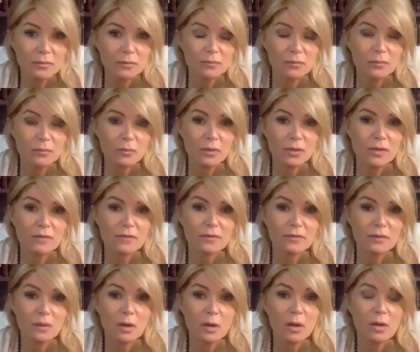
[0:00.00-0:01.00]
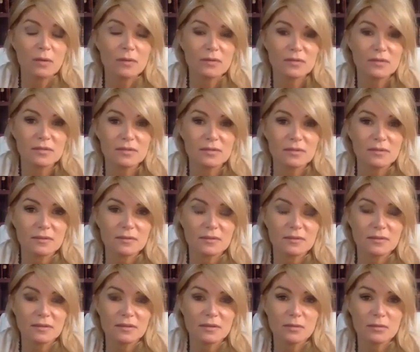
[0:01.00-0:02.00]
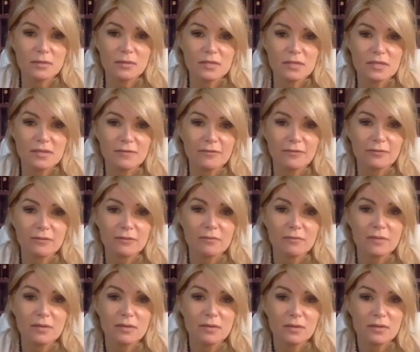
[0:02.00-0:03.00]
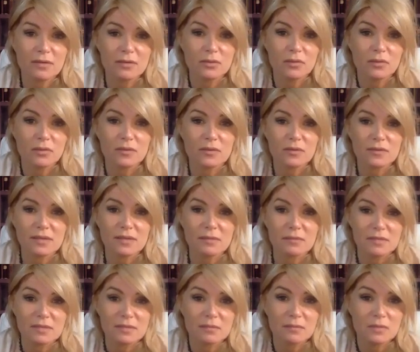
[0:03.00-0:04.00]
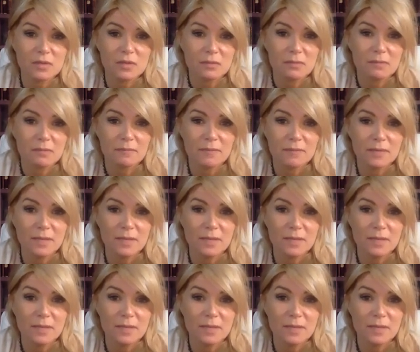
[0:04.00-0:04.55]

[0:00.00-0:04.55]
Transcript: one of the calls you received from me was with the same symptom,